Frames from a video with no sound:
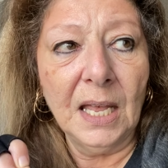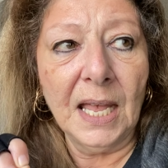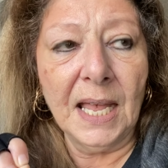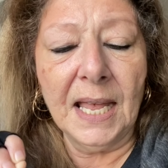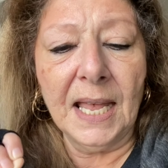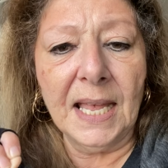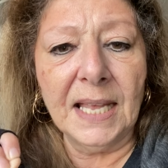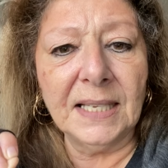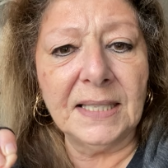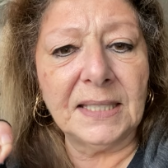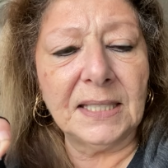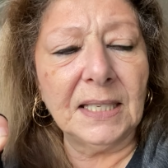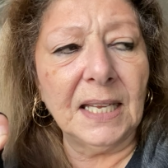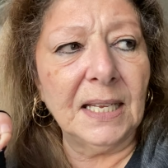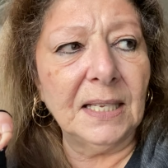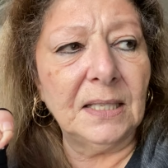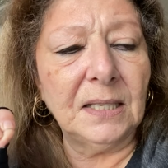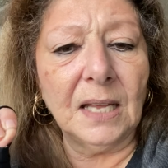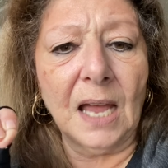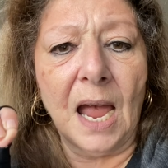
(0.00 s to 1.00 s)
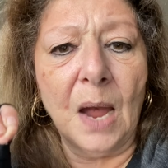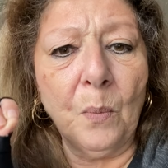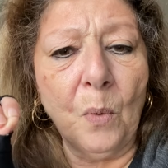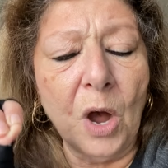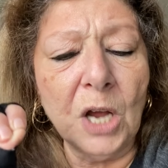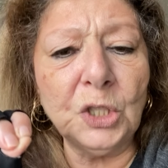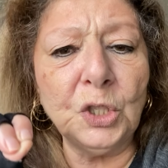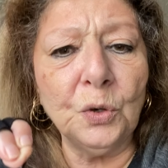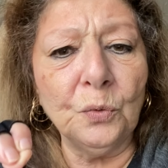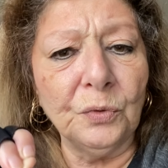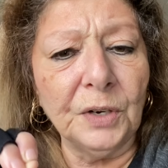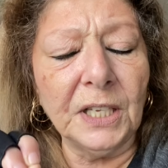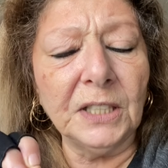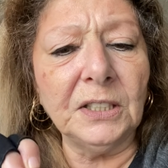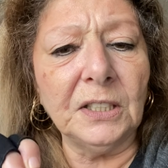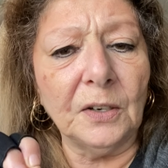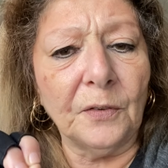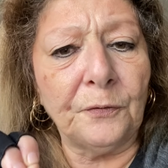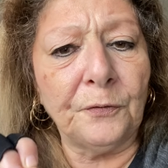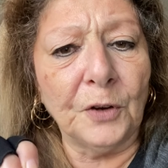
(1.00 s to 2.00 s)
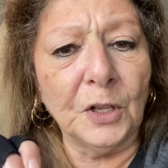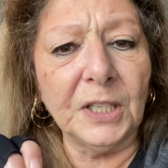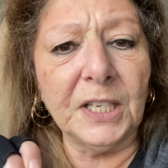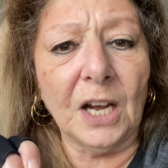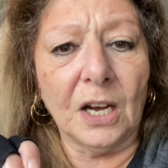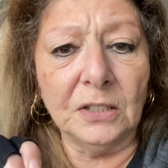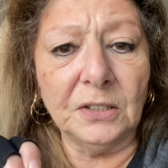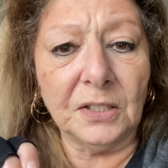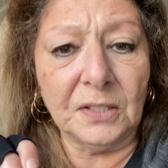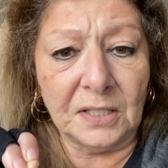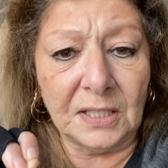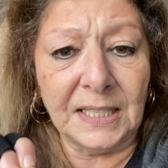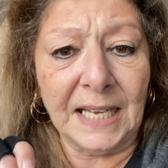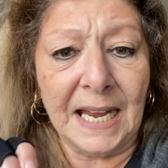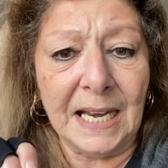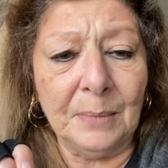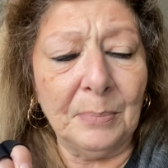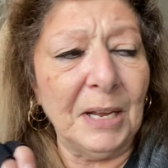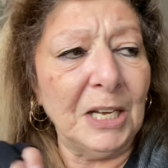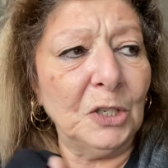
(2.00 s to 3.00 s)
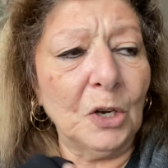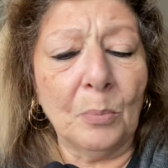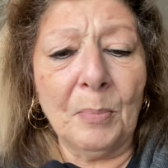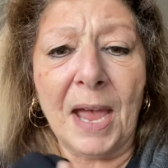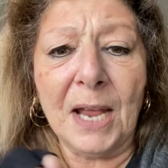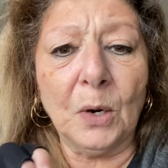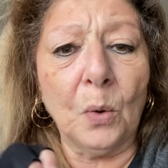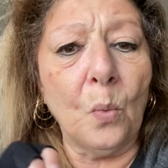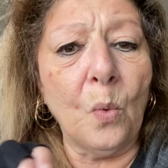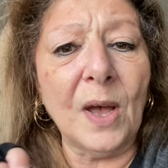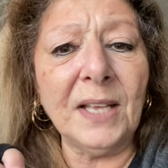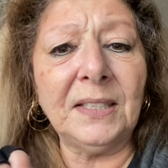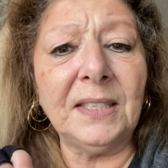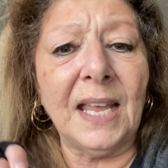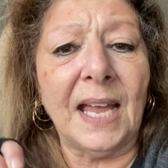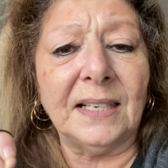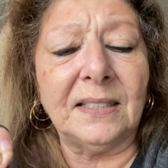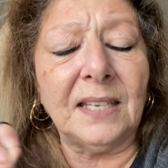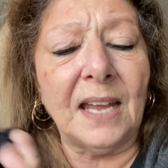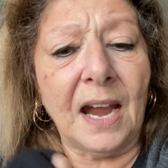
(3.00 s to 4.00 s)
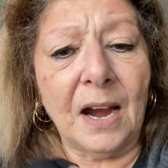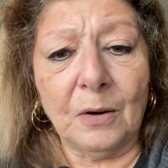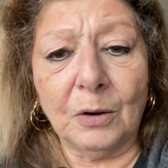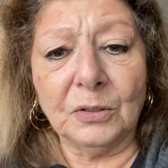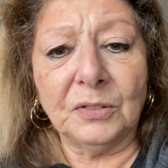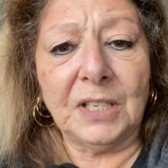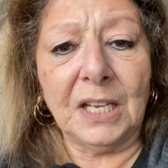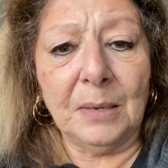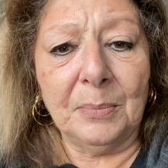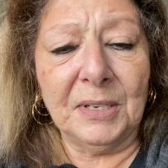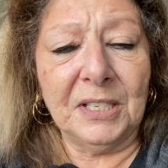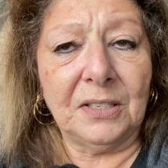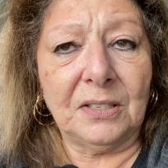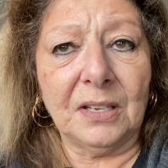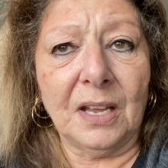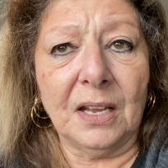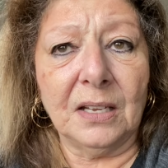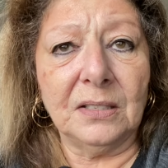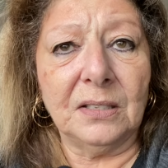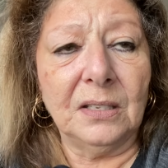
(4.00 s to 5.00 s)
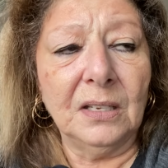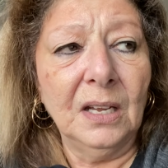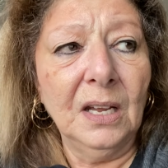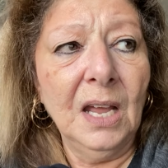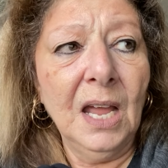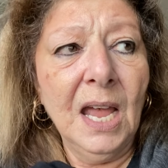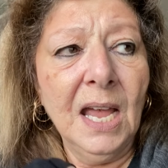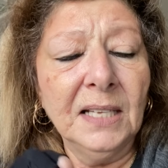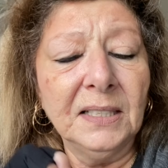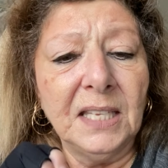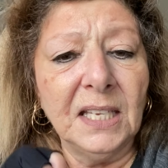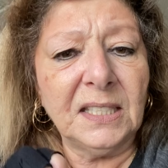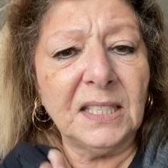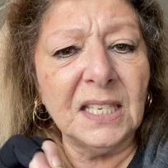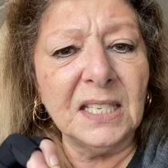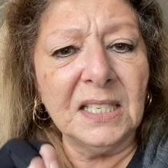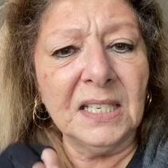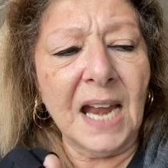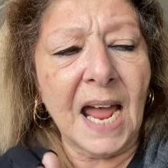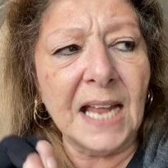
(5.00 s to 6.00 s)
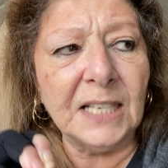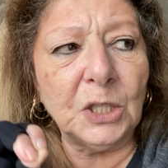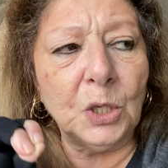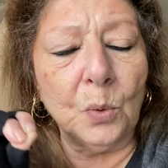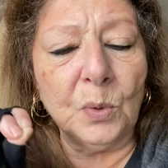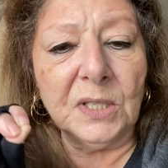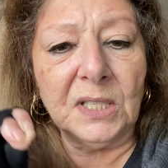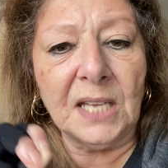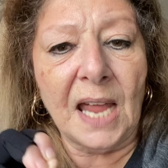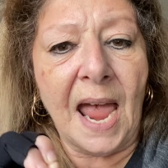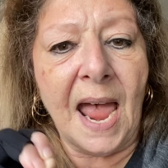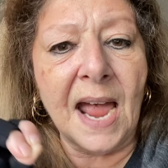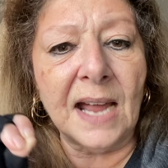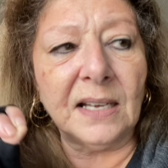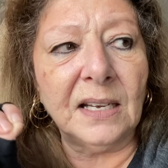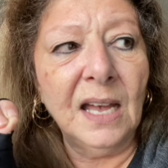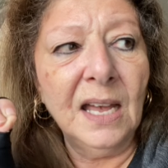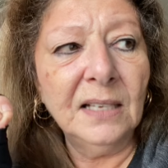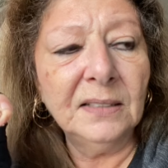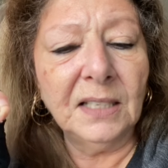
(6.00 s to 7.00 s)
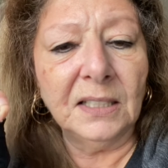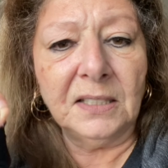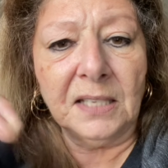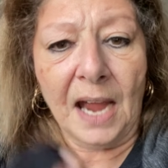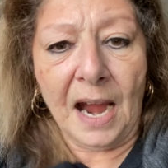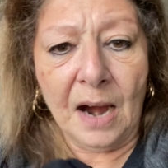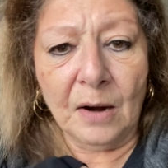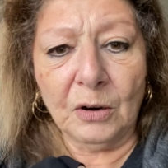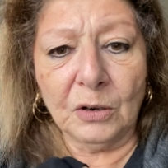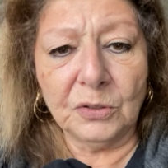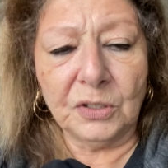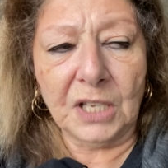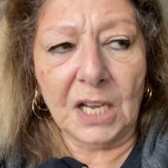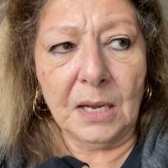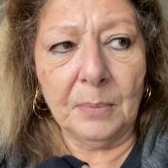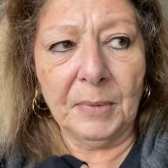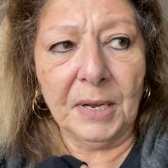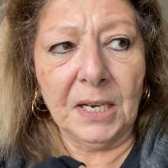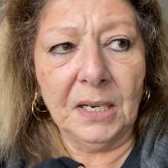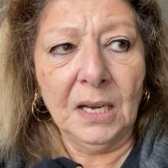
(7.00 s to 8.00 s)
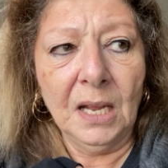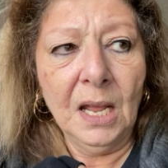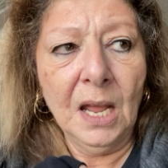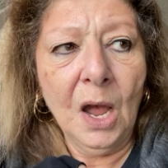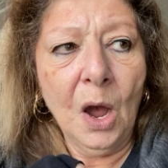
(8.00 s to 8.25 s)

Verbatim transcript: it, it's it i want you really to fully understand me no matter what that tarot demon says this is not to attack the tarot demon